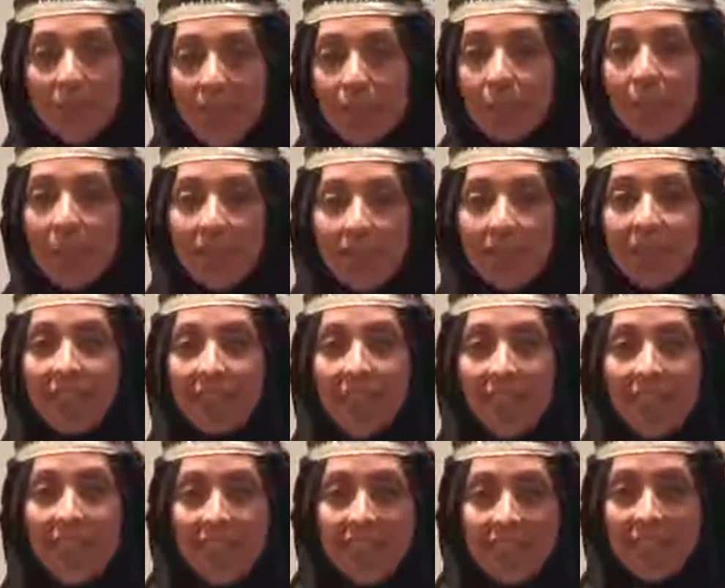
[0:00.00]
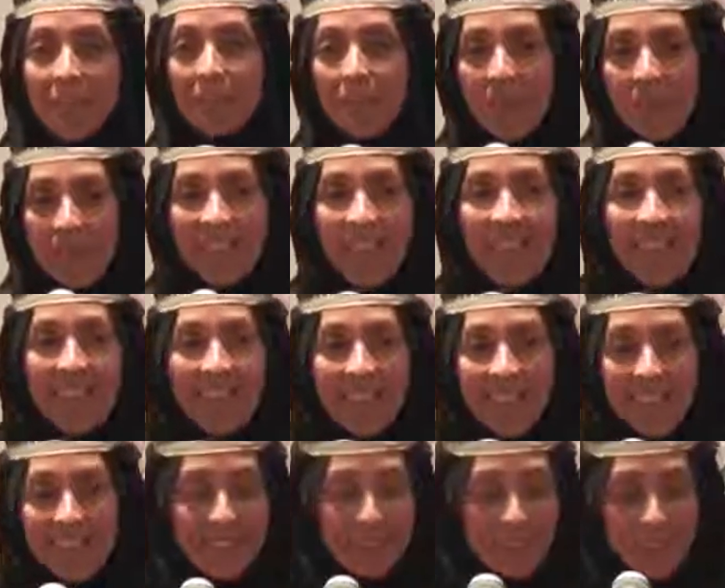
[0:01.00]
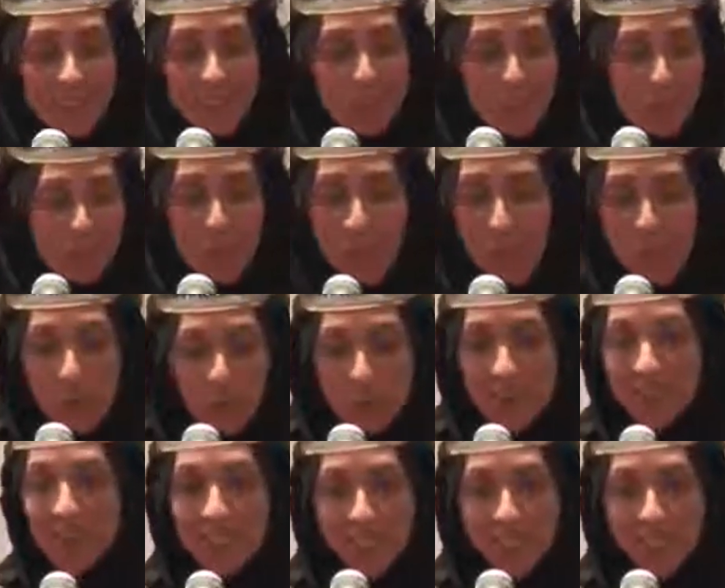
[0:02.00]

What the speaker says: I mean, he's competing in the small